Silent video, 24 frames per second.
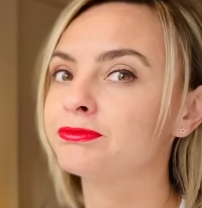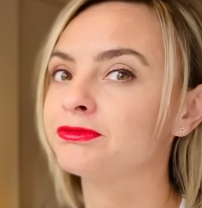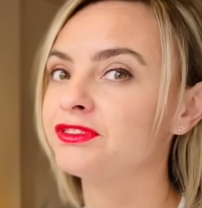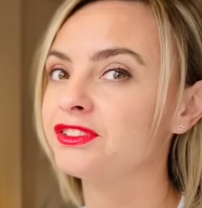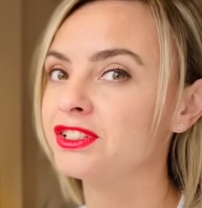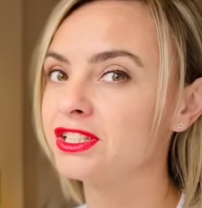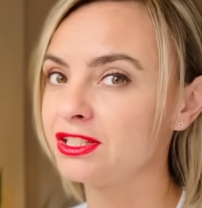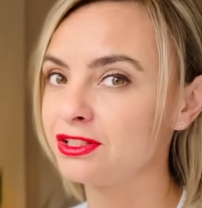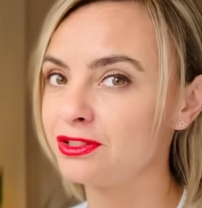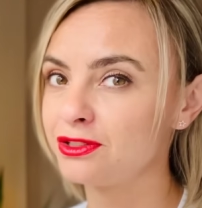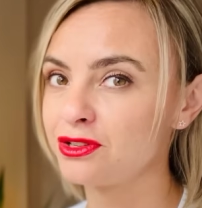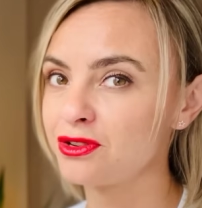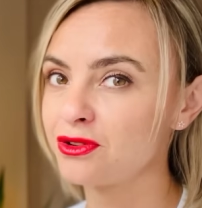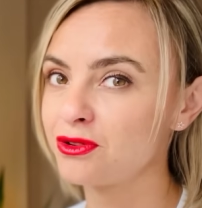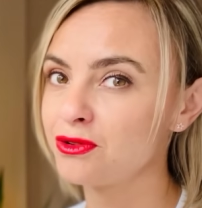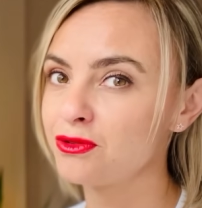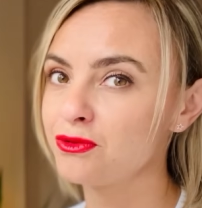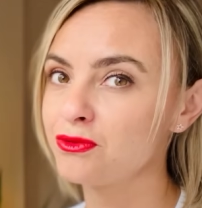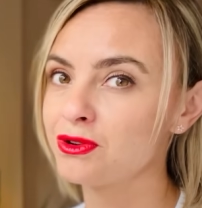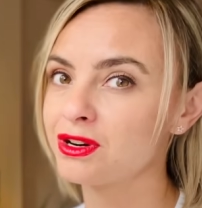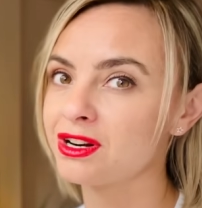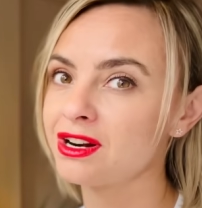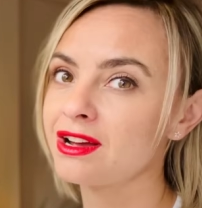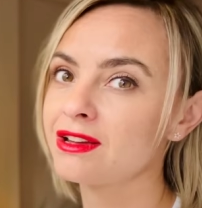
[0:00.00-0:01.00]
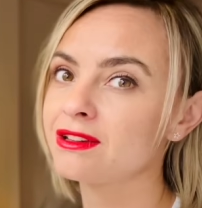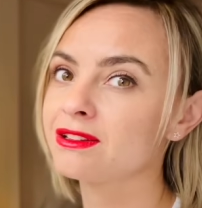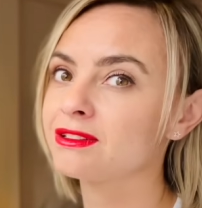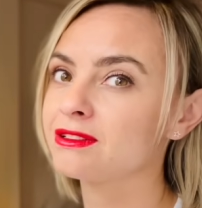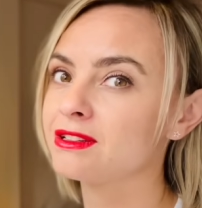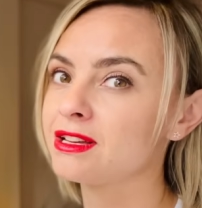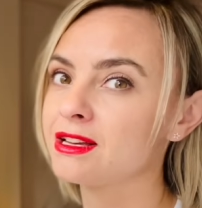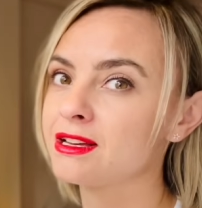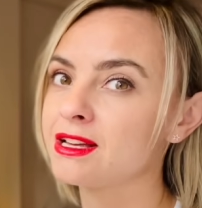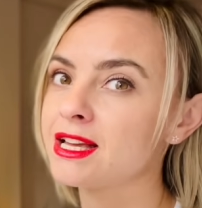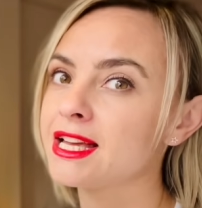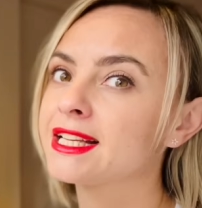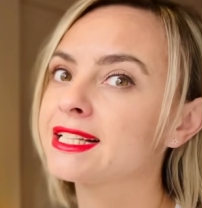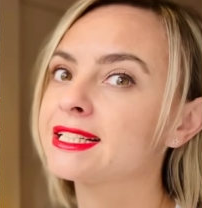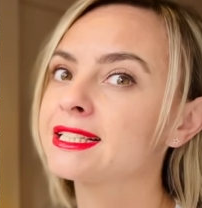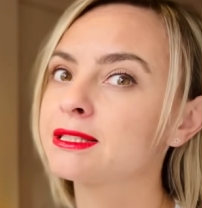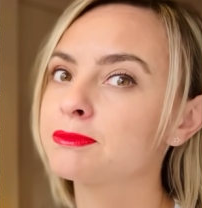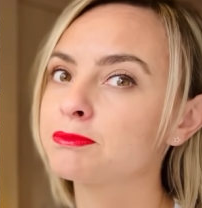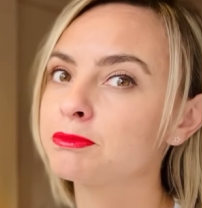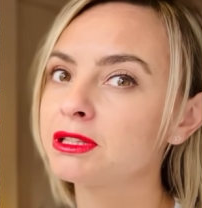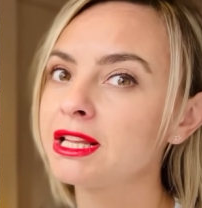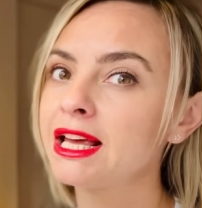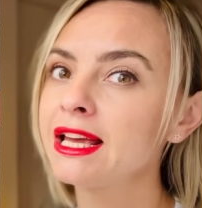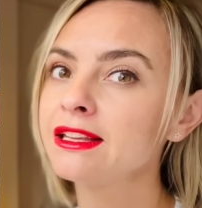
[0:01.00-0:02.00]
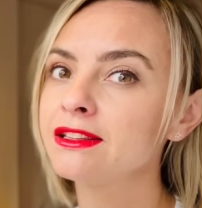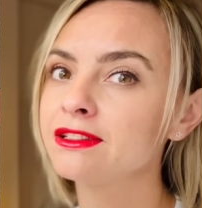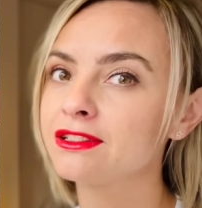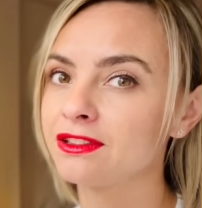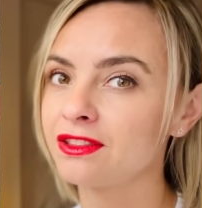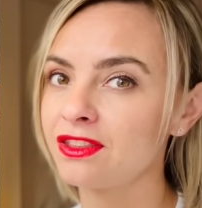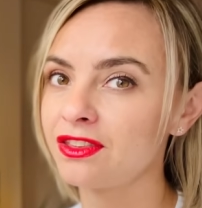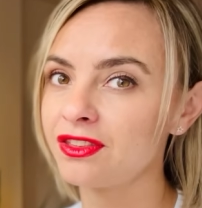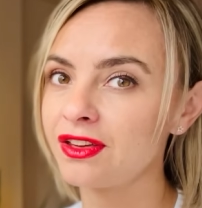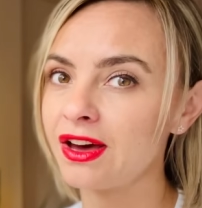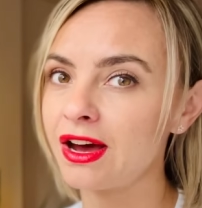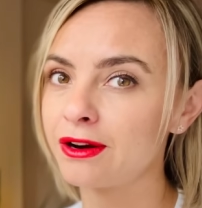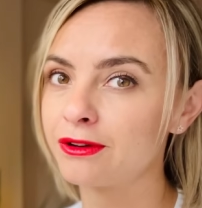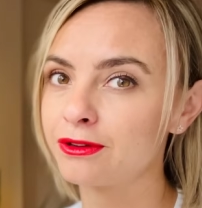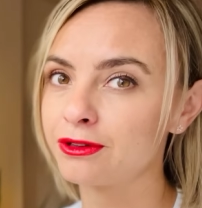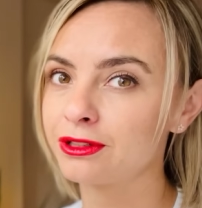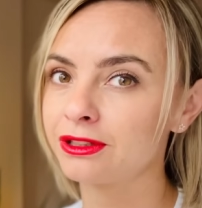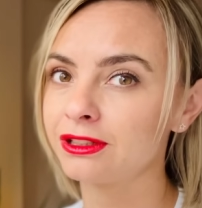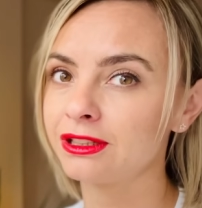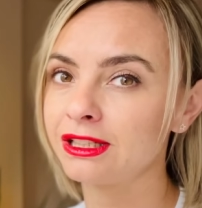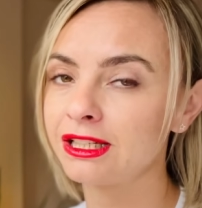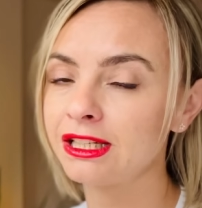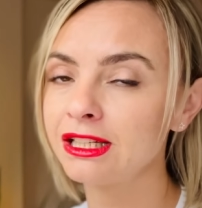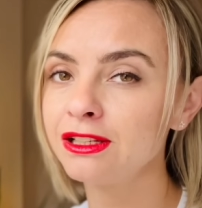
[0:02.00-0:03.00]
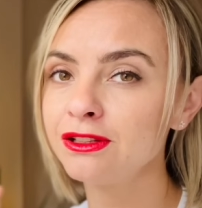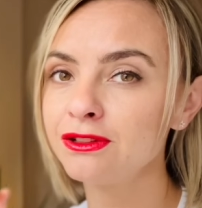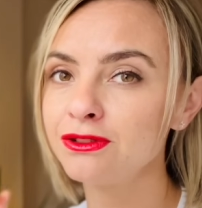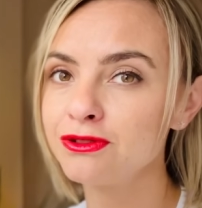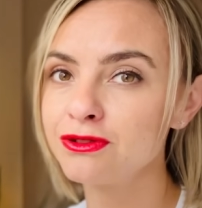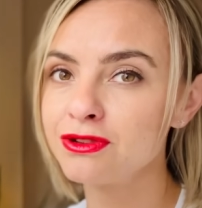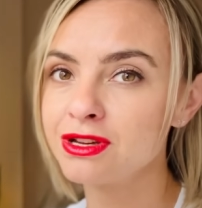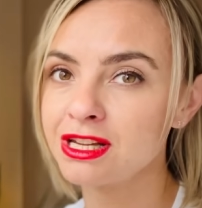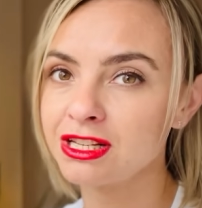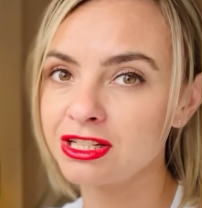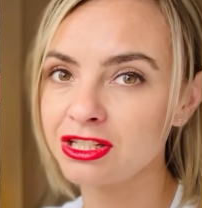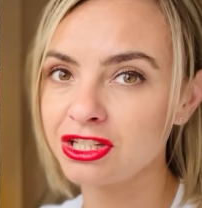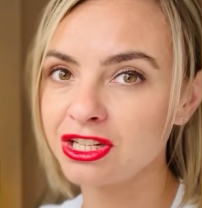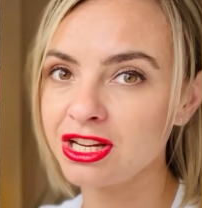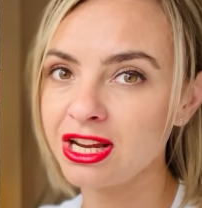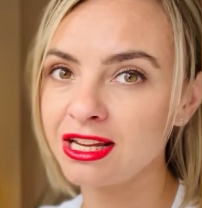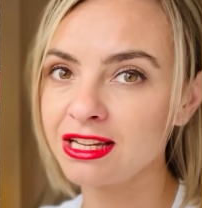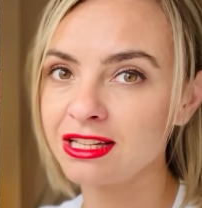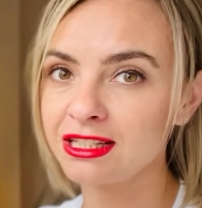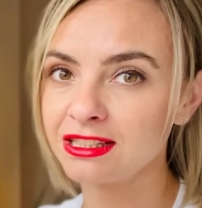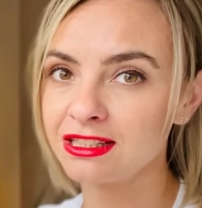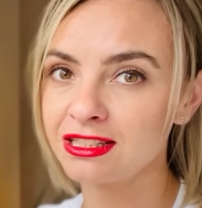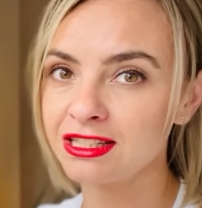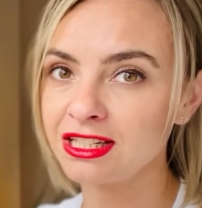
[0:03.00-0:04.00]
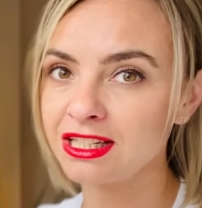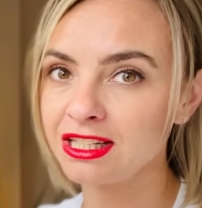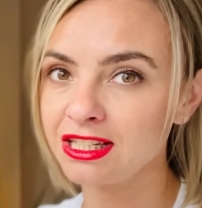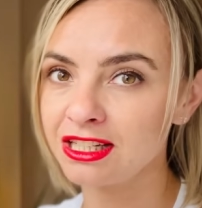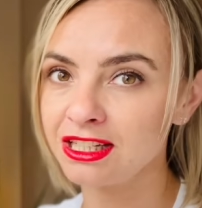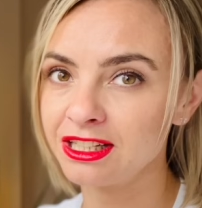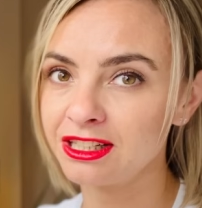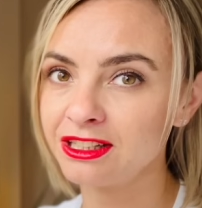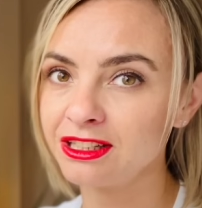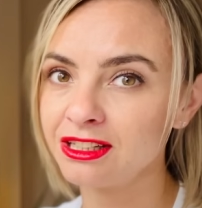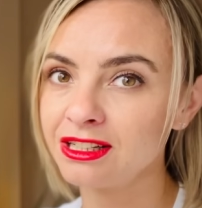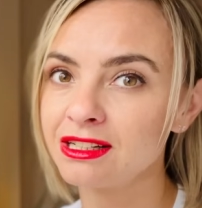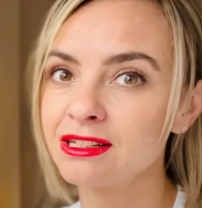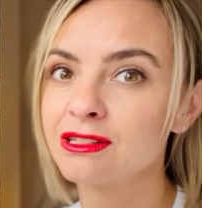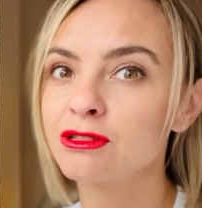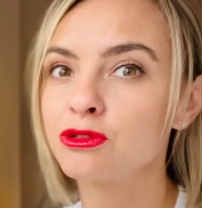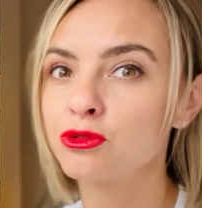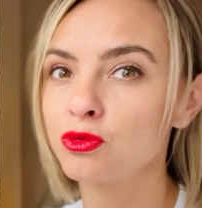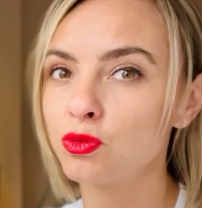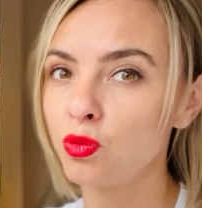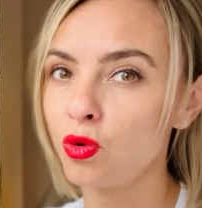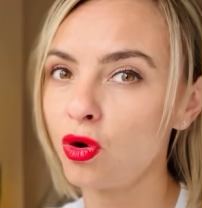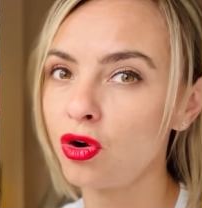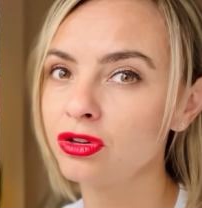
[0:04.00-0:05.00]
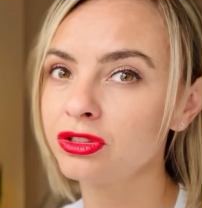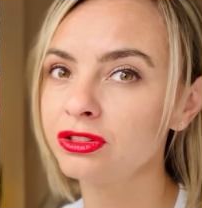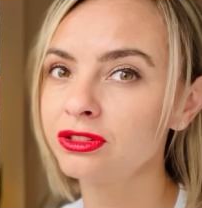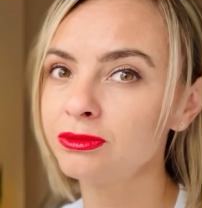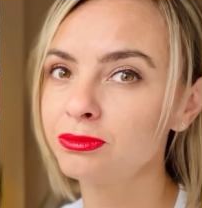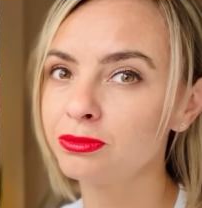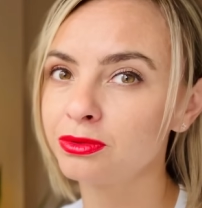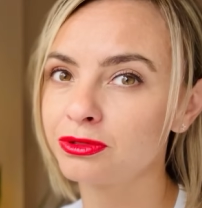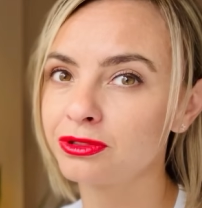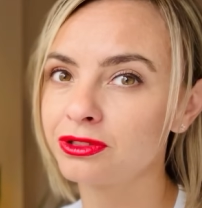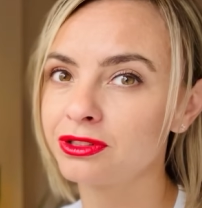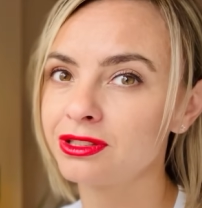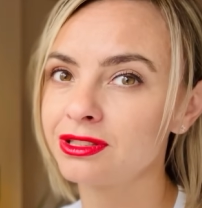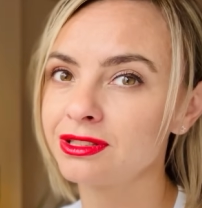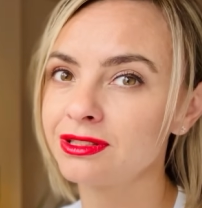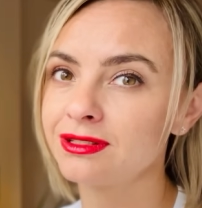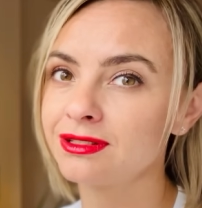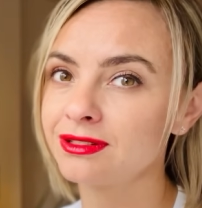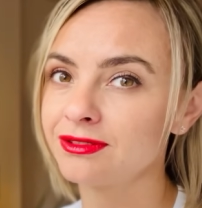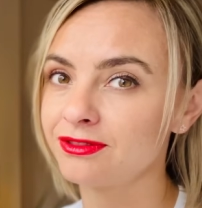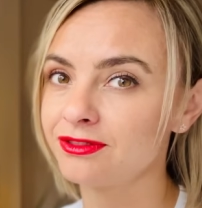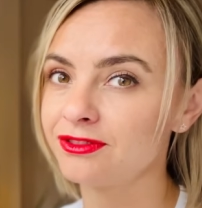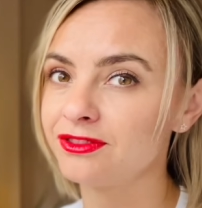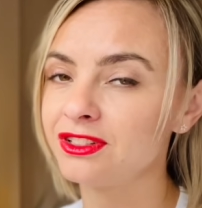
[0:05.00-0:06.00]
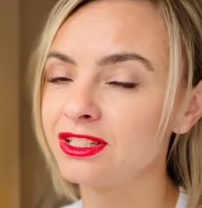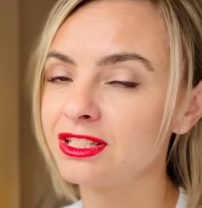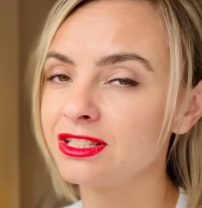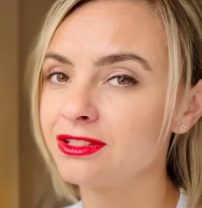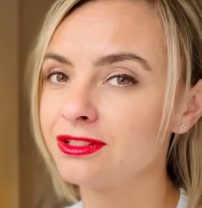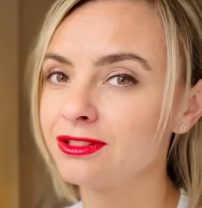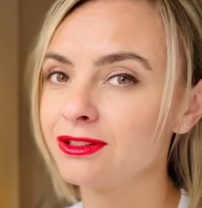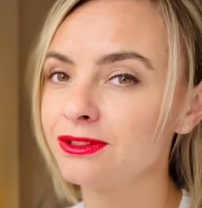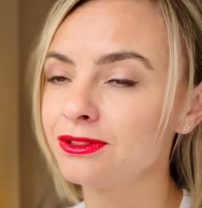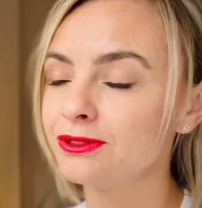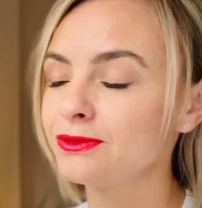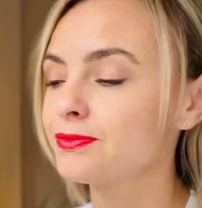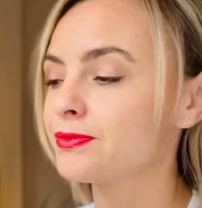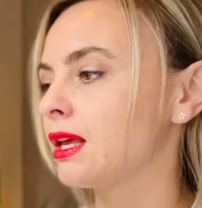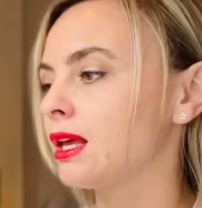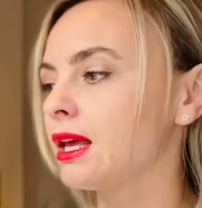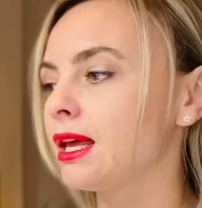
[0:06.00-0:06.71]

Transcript: video where I explain it thoroughly. You can check it here. It's walk the board video.